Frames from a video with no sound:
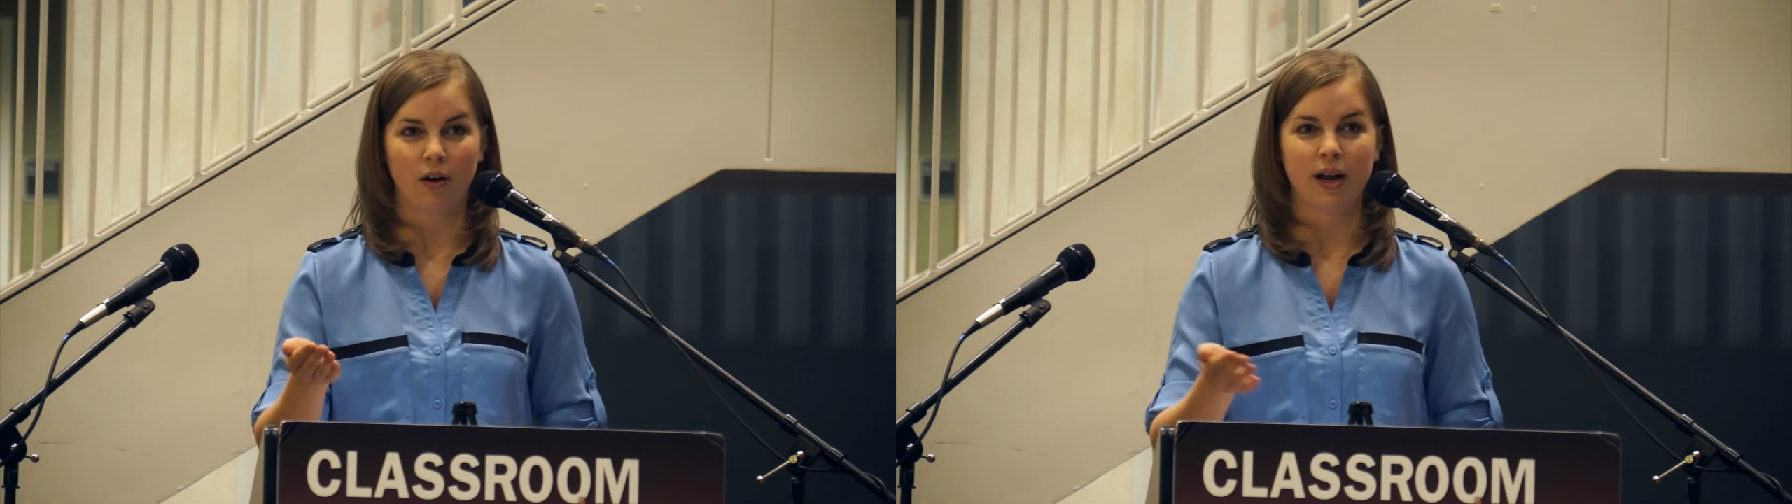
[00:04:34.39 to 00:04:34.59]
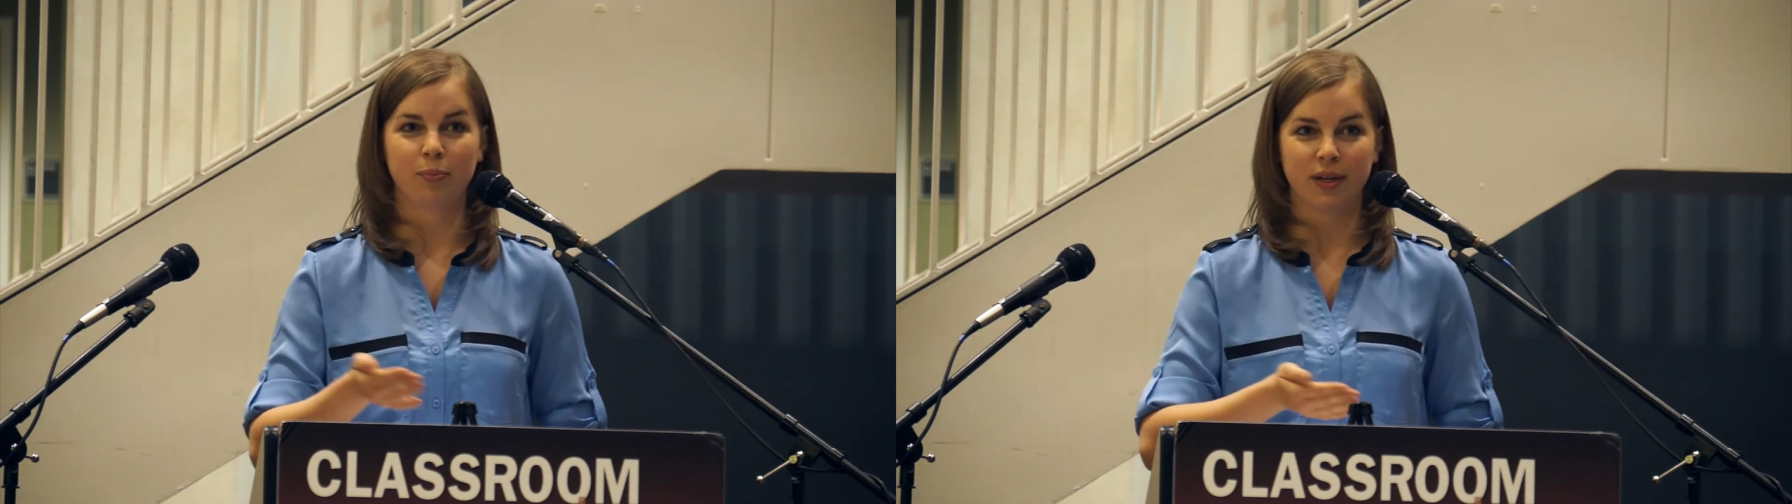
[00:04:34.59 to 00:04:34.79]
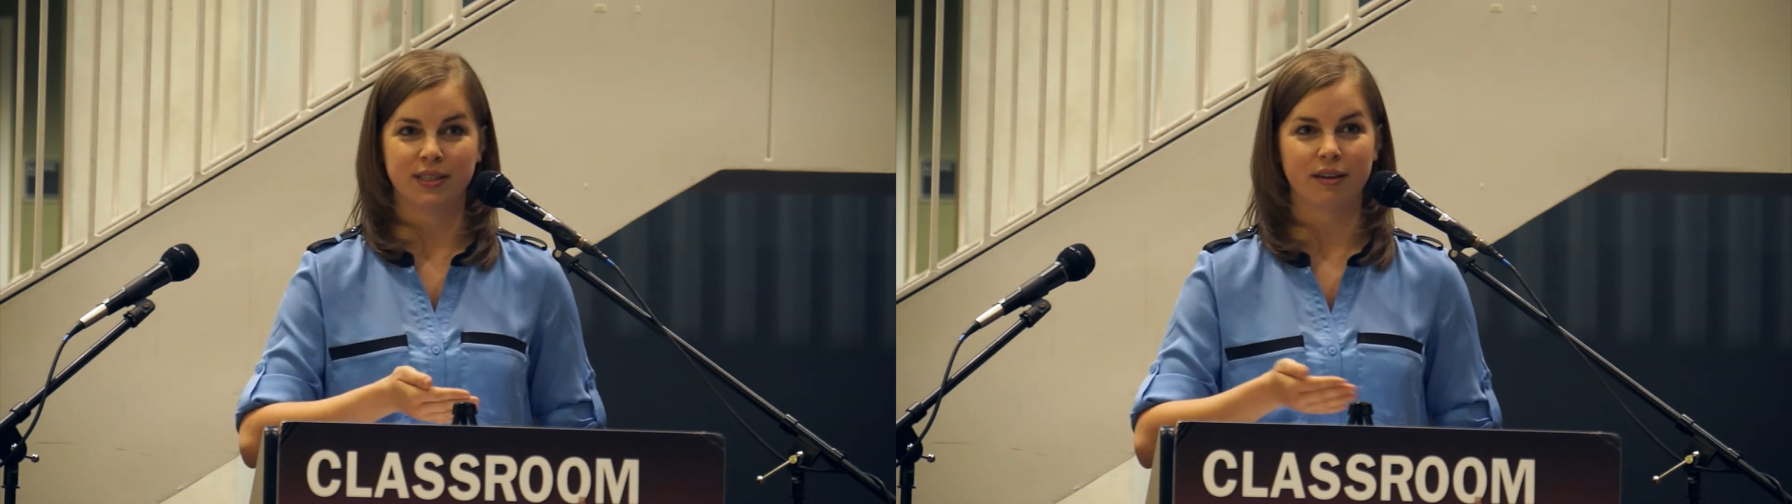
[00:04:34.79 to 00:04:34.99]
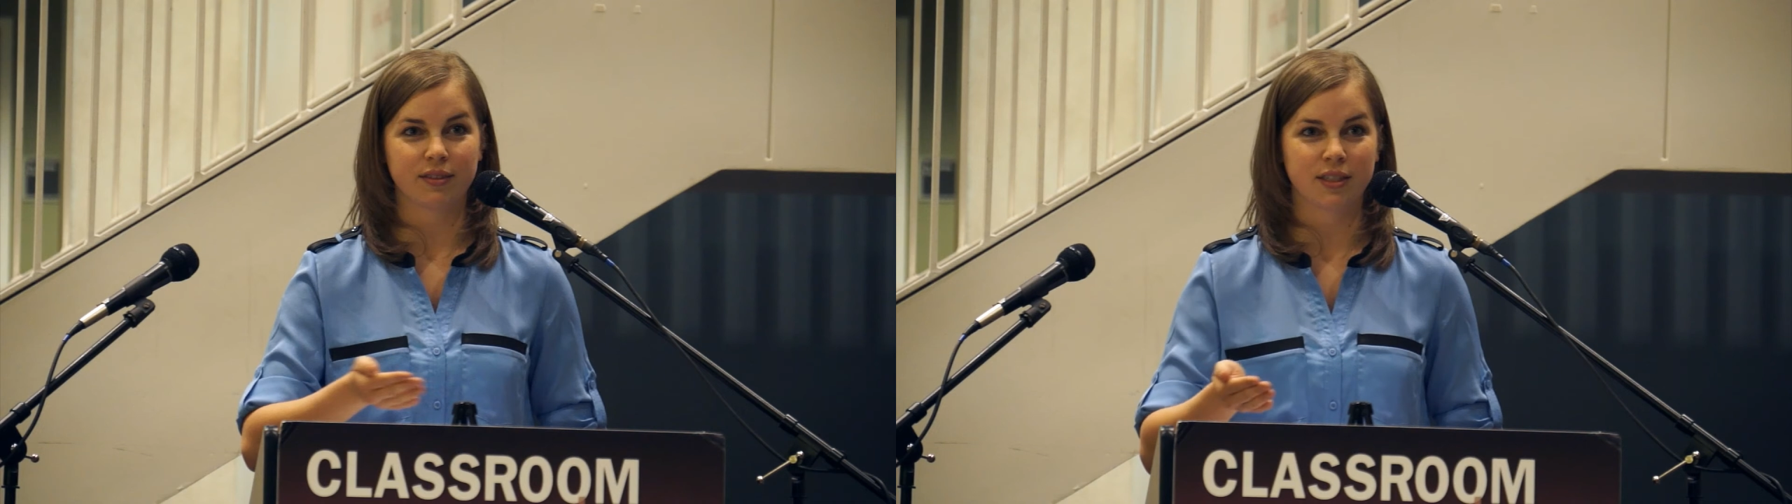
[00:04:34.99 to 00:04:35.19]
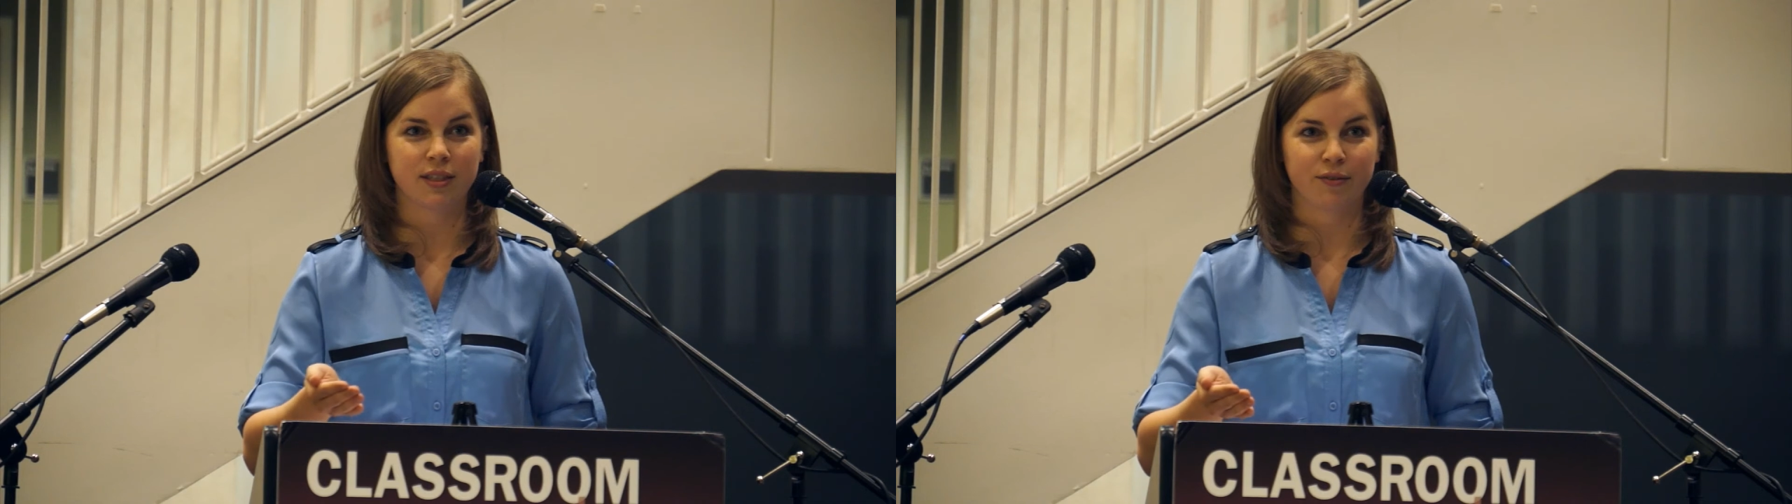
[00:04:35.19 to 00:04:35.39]
and I played
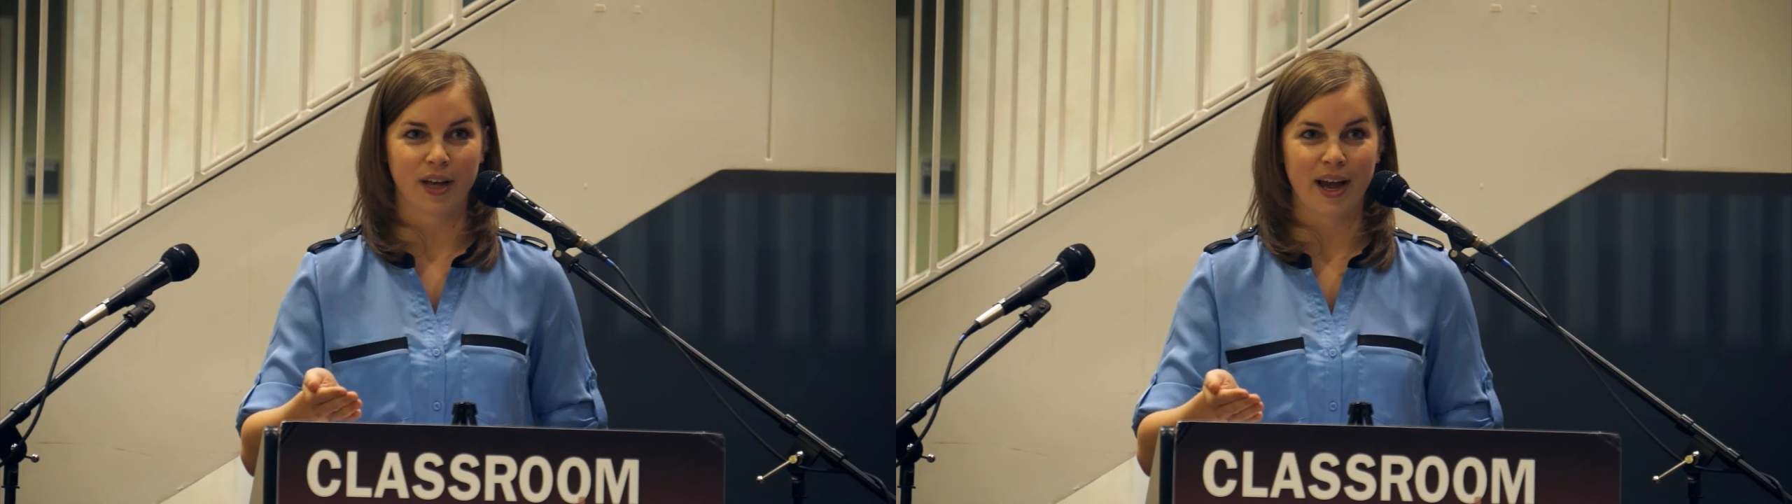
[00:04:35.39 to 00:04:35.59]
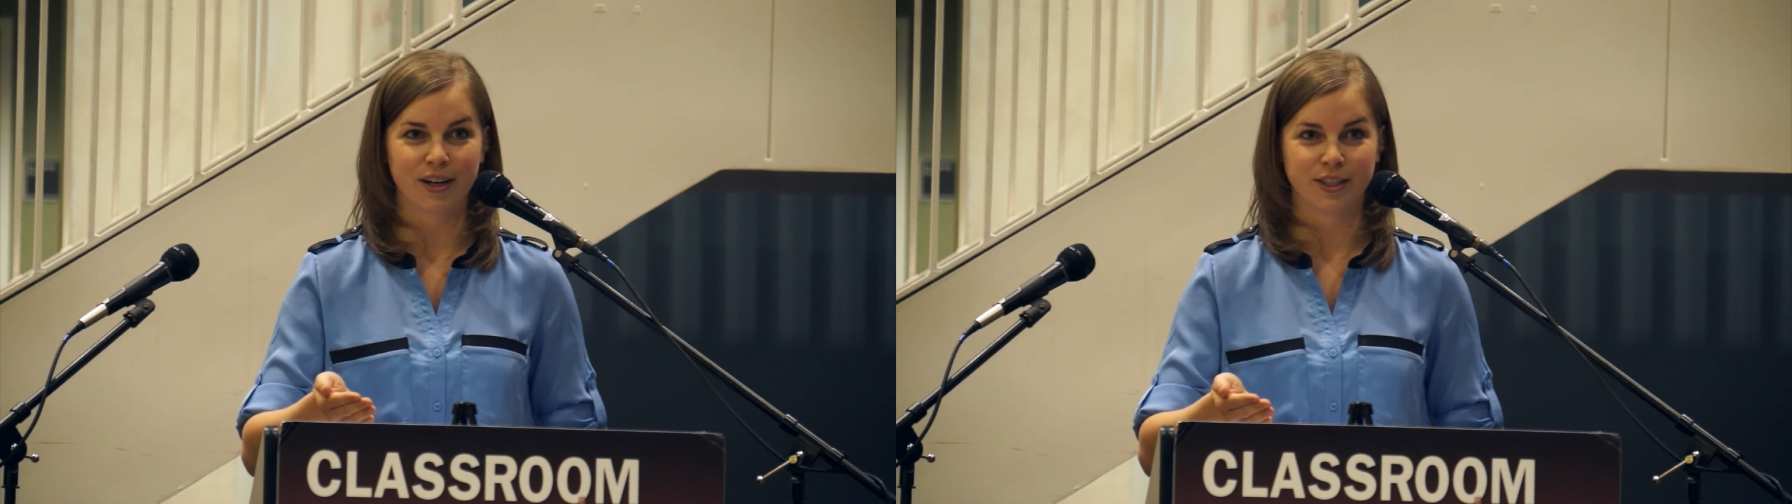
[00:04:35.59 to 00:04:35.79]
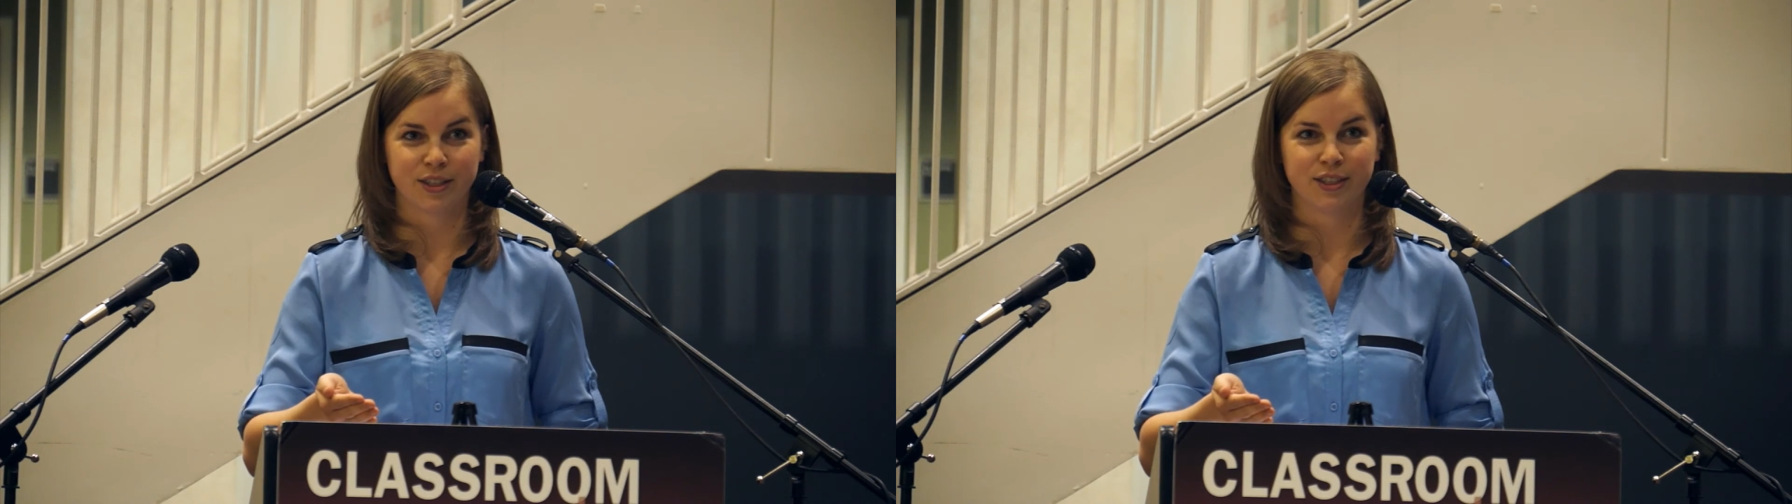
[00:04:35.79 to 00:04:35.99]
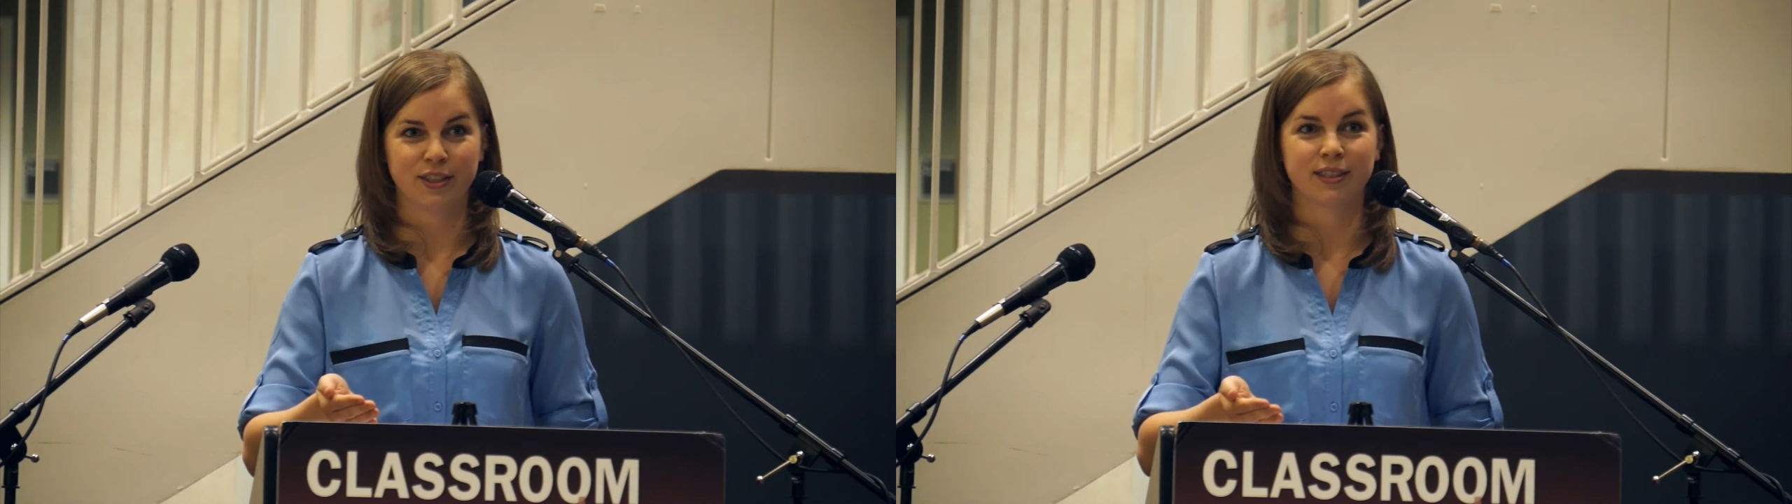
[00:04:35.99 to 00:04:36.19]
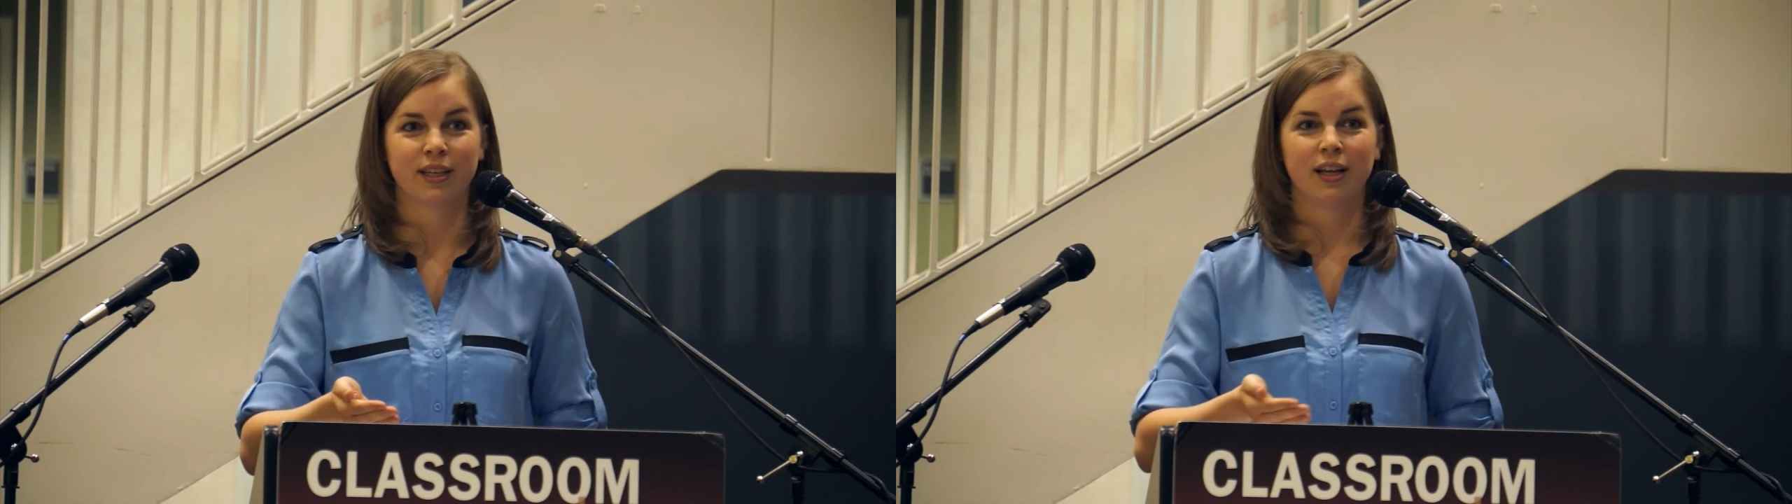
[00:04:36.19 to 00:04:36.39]
17 different
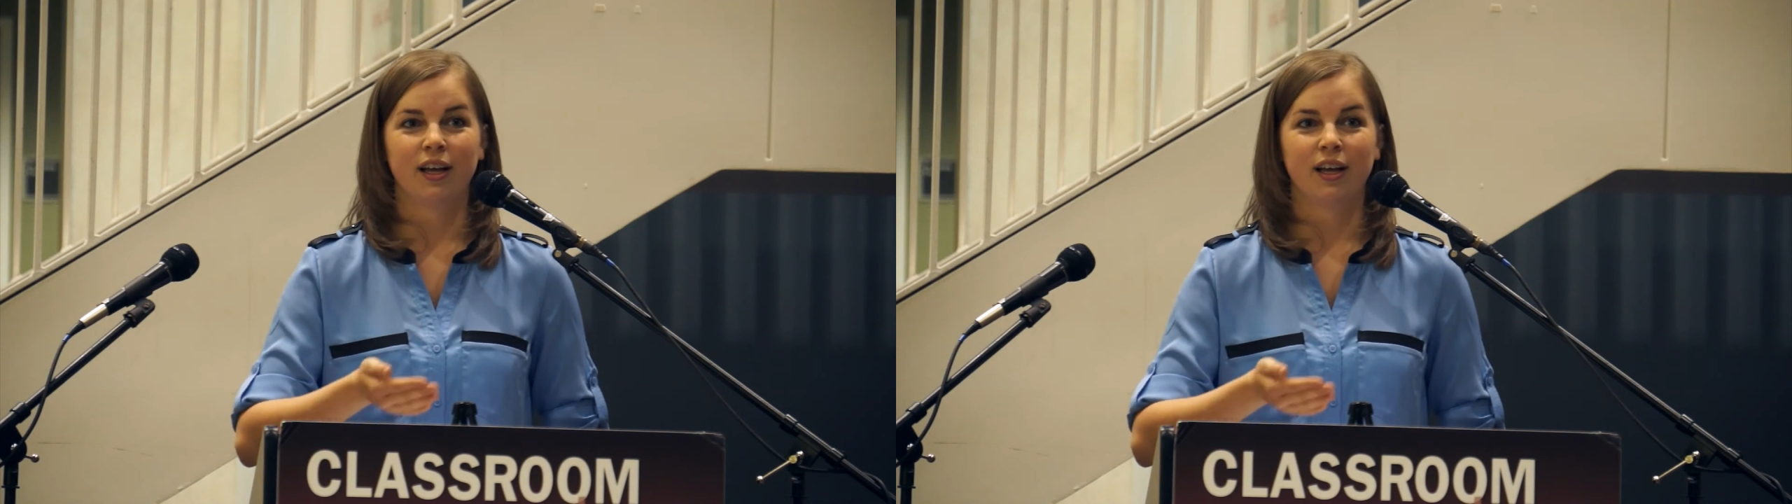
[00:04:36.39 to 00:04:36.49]
characters